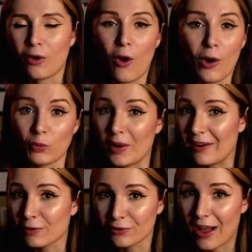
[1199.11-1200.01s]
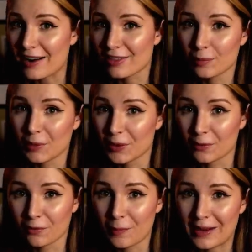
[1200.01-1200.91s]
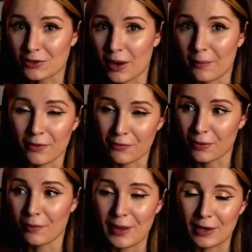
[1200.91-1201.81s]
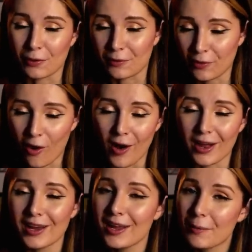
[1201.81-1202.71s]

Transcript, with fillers: on whatever side of the political spectrum the filmmaker is on.